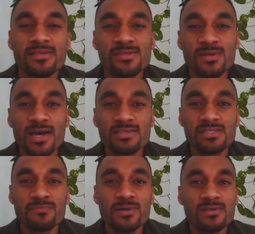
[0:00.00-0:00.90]
to
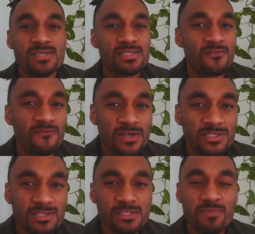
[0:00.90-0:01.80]
customers as
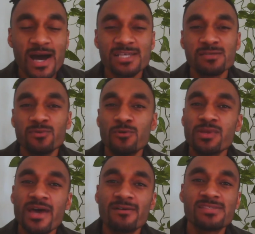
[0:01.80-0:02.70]
efficient as possible
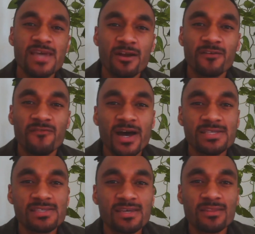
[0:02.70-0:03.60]
without
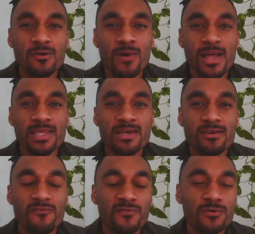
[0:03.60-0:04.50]
sacrificing the quality of
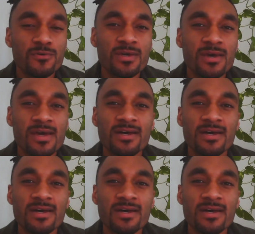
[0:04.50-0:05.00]
the food.